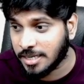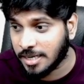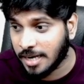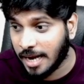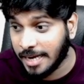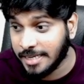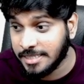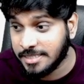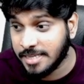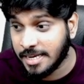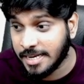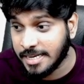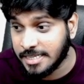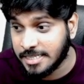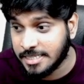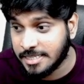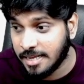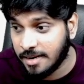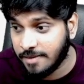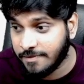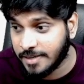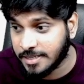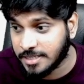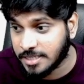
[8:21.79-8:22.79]
ICI
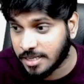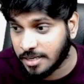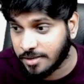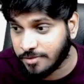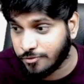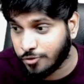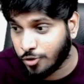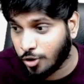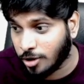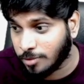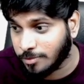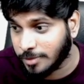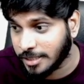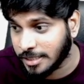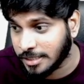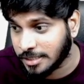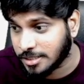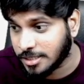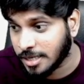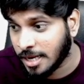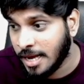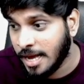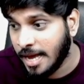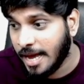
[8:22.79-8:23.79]
itself has confirmed it.